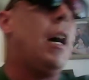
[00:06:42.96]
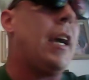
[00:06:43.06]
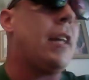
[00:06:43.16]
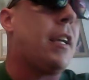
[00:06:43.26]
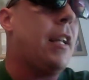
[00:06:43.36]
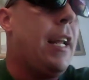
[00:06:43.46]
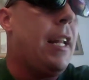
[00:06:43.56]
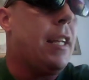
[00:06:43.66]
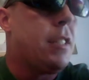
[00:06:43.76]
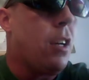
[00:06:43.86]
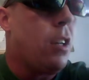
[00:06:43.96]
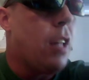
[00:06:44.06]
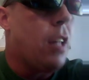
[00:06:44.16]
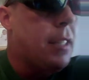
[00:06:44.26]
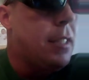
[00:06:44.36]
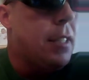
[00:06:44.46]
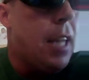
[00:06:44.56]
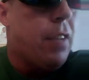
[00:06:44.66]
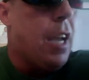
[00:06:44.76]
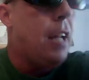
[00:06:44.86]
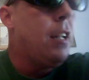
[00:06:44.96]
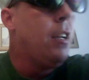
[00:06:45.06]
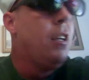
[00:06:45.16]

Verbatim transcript: I got the Canadian sunglasses. I've got